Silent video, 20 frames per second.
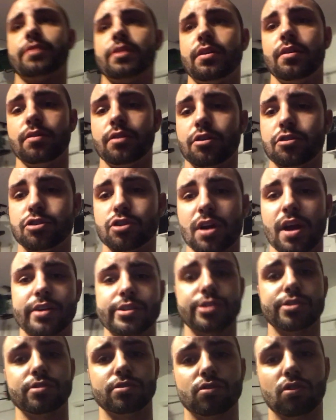no
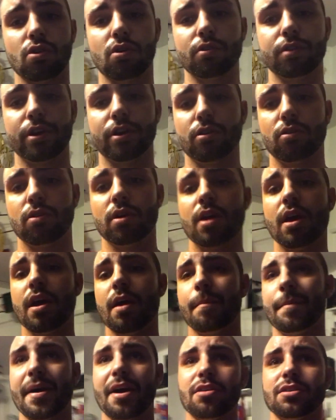traction control, no
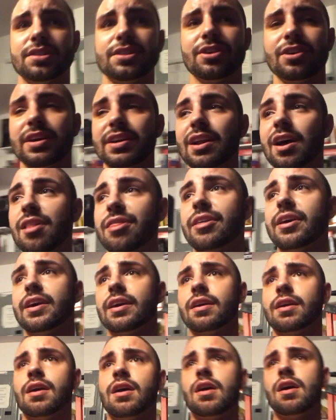power steering,
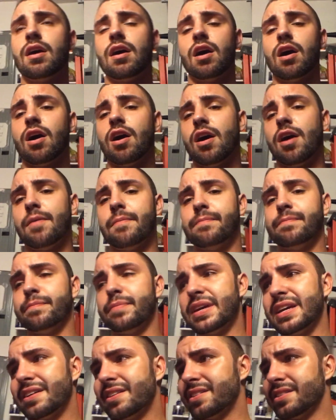nothing,
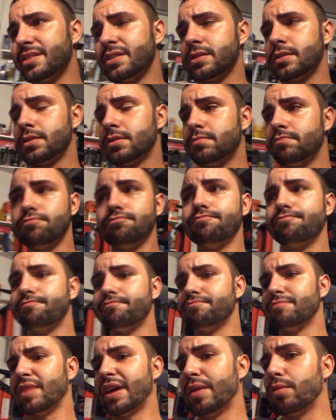because
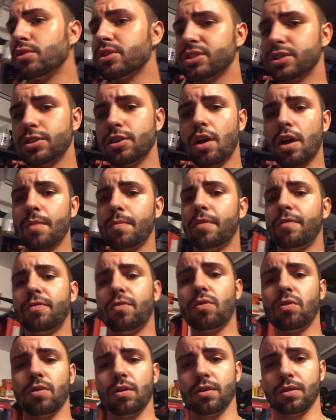it was snug
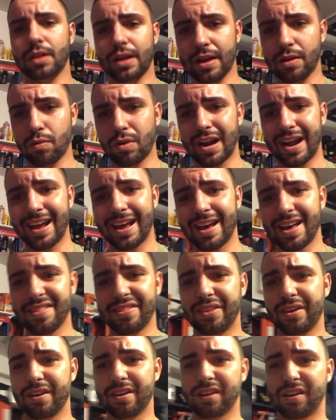before. Like when I had
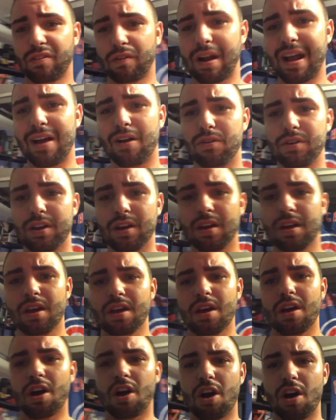the ground
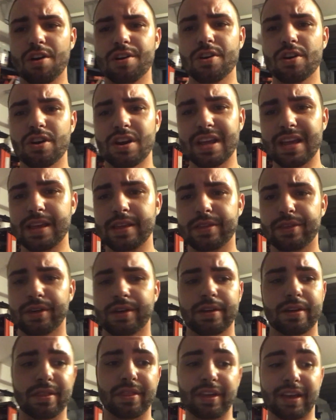underneath
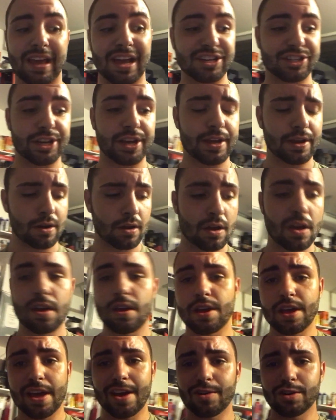the catch can,
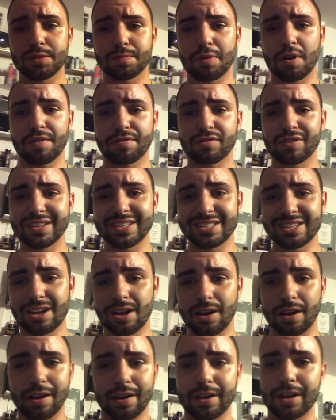it was perfectly
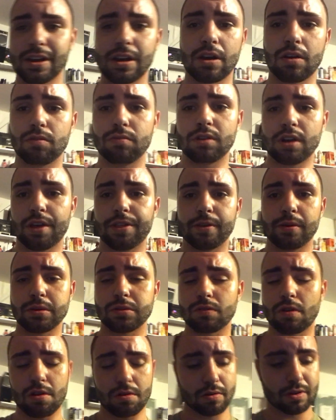snug, nothing
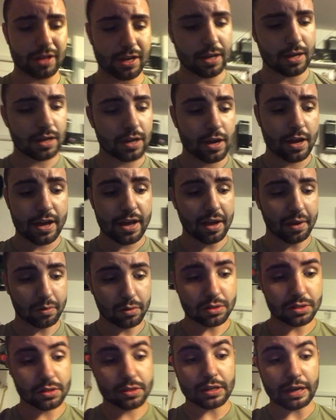was wrong with it. It
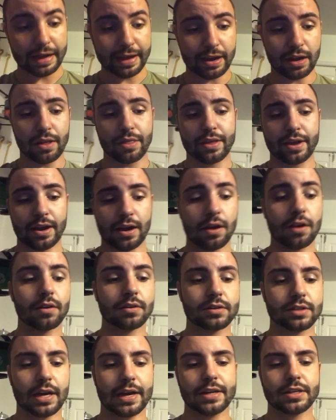was tight on
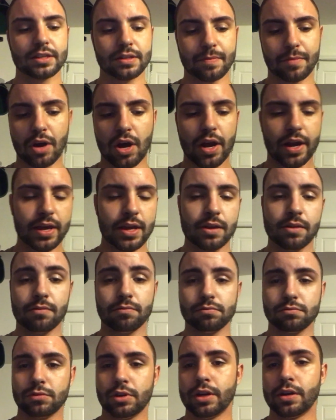there, tight to the
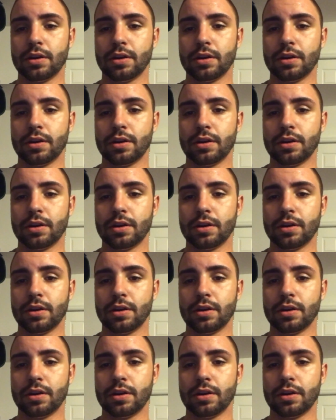body,